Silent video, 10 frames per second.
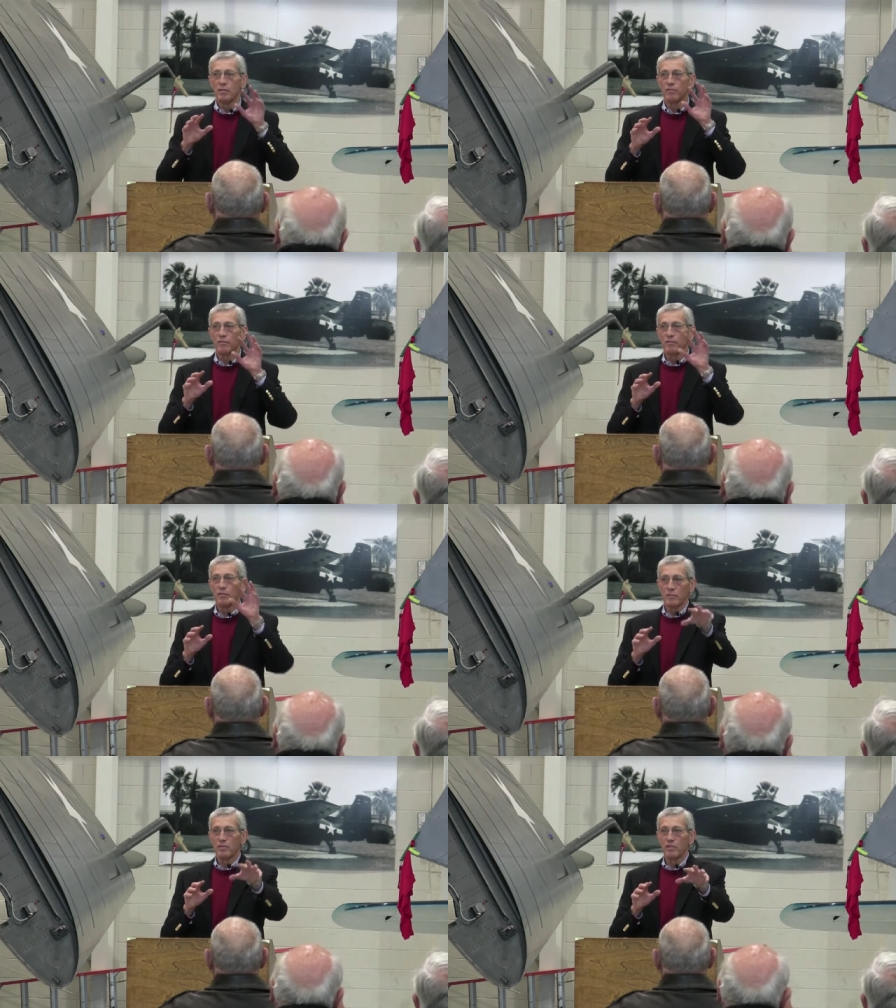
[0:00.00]

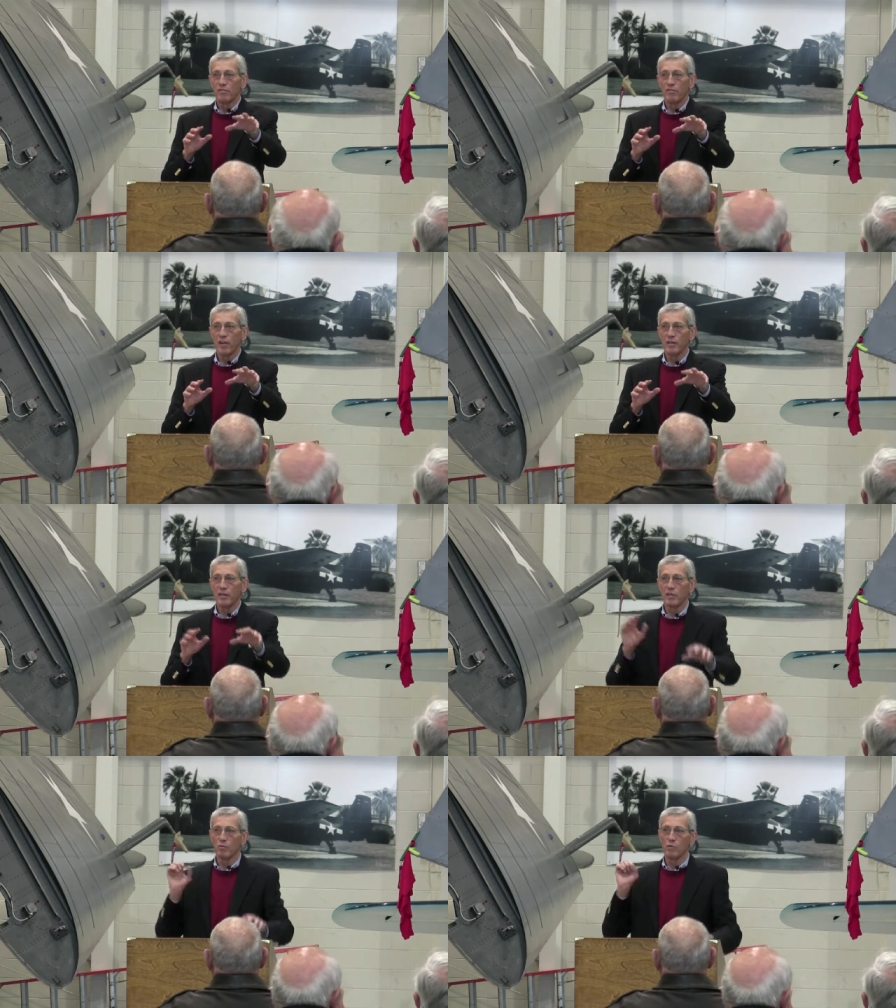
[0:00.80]
the, the
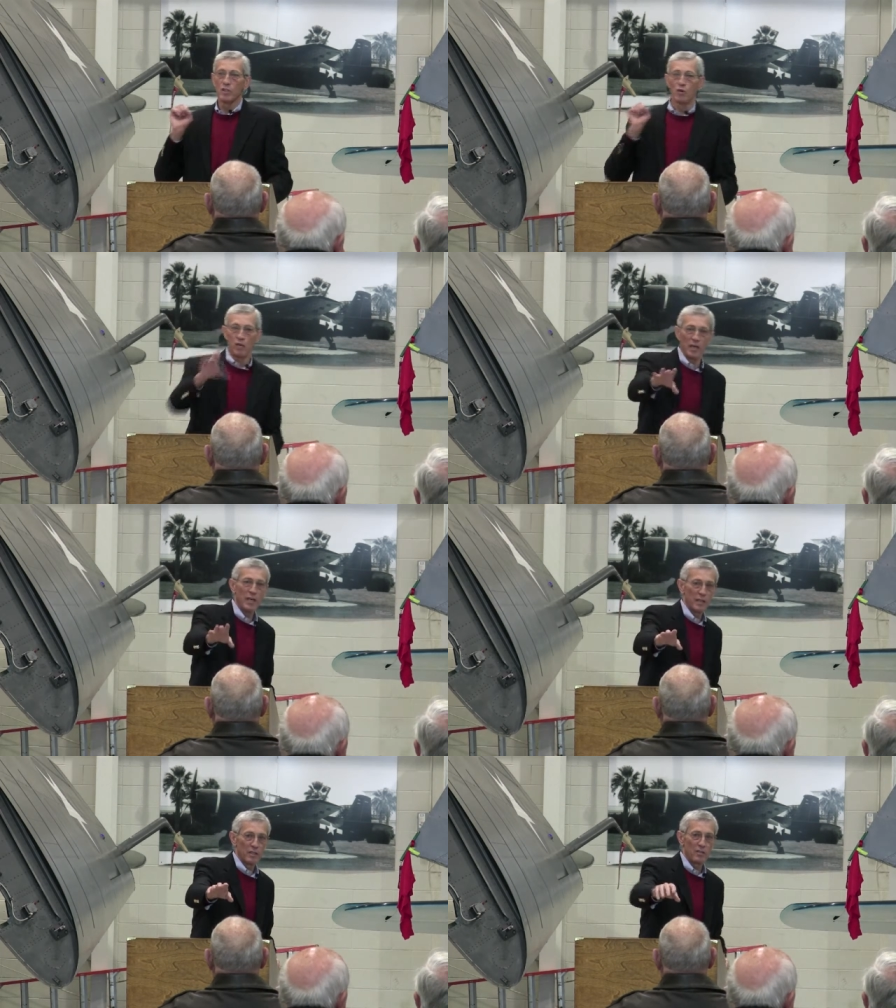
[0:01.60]
flight leader, would go
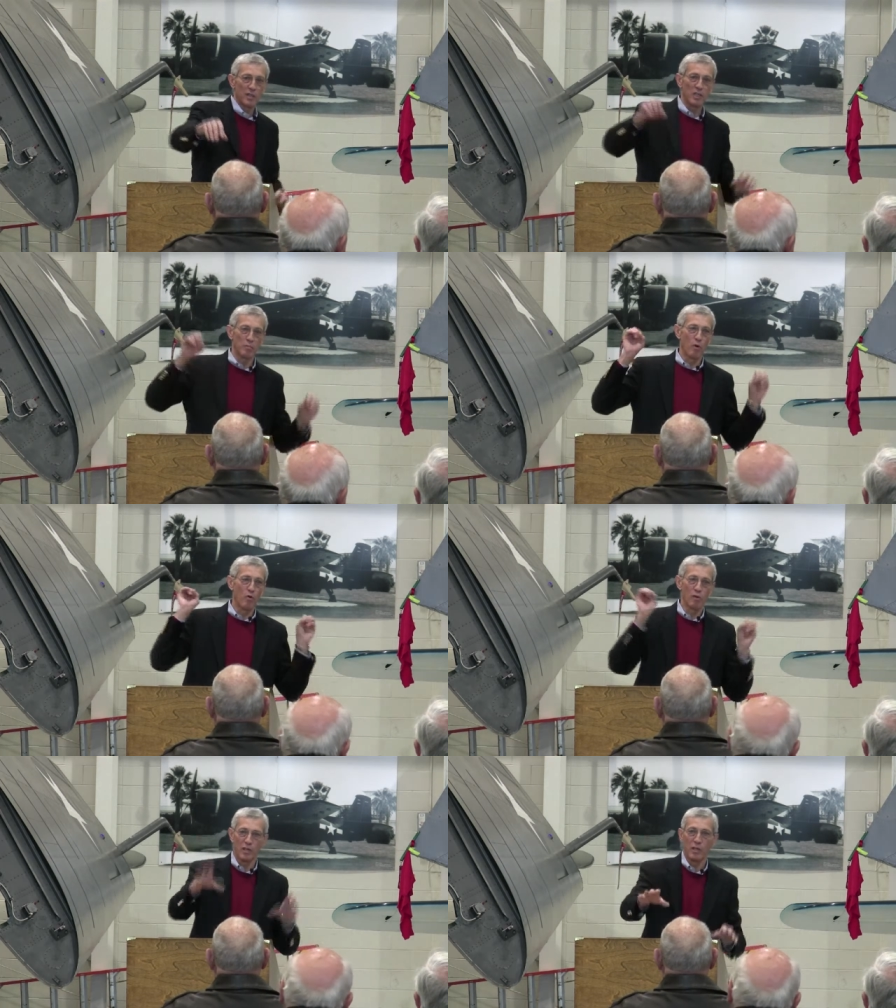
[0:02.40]
on ahead. If they could
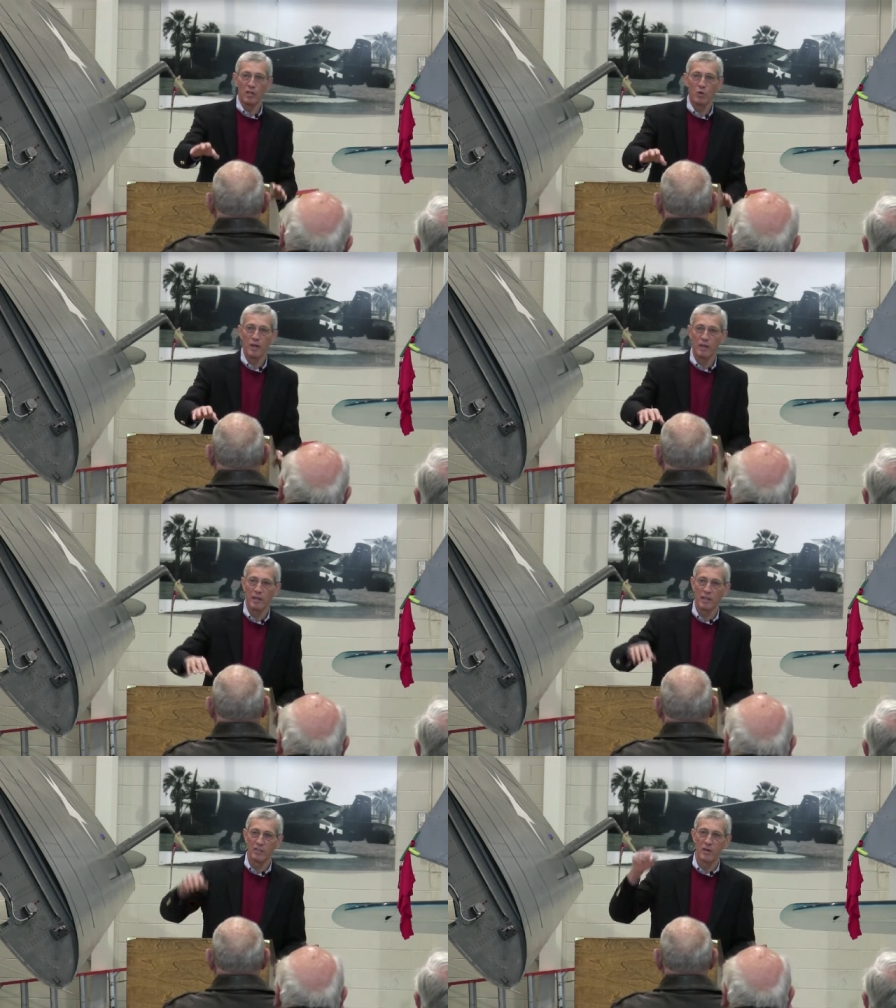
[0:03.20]
bore on in there
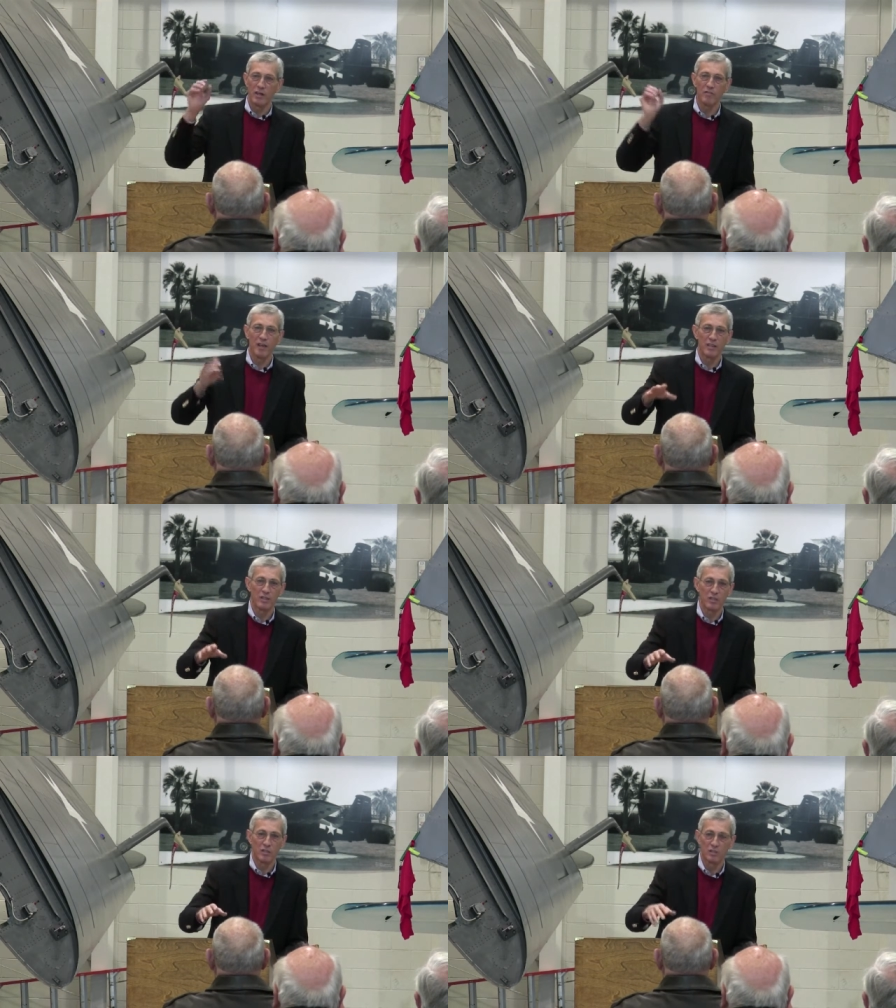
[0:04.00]
quickly and try to
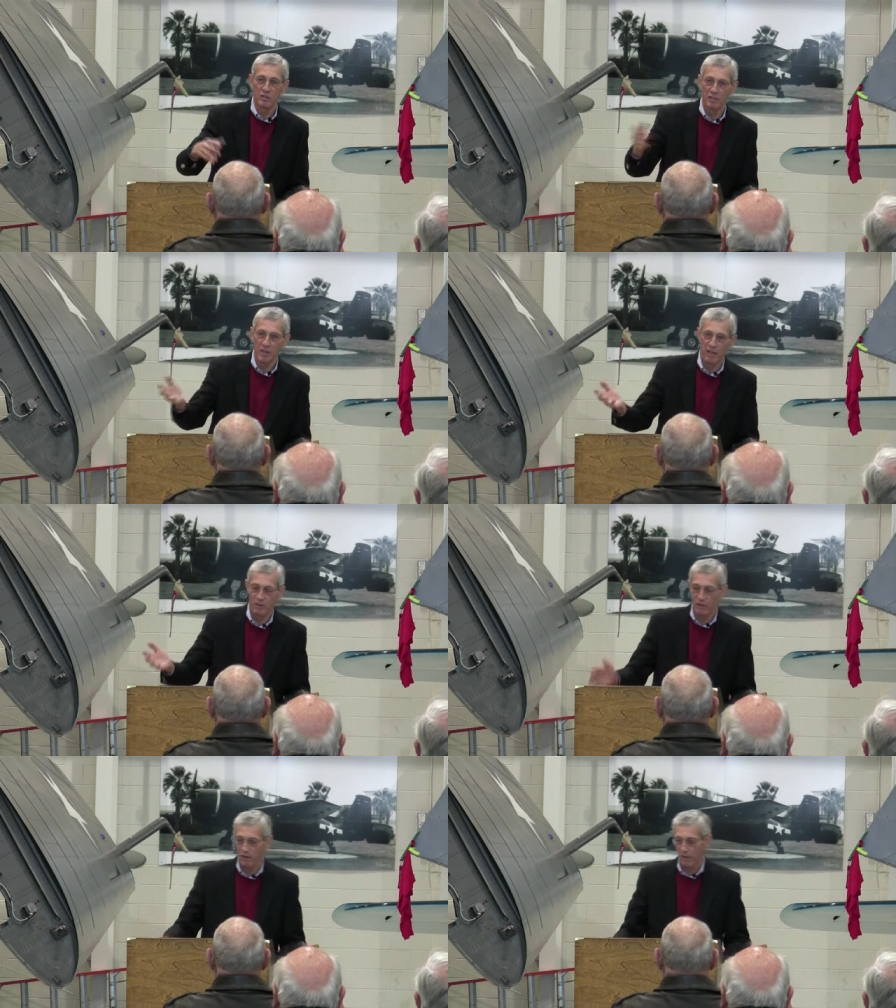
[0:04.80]
find this, the guy on the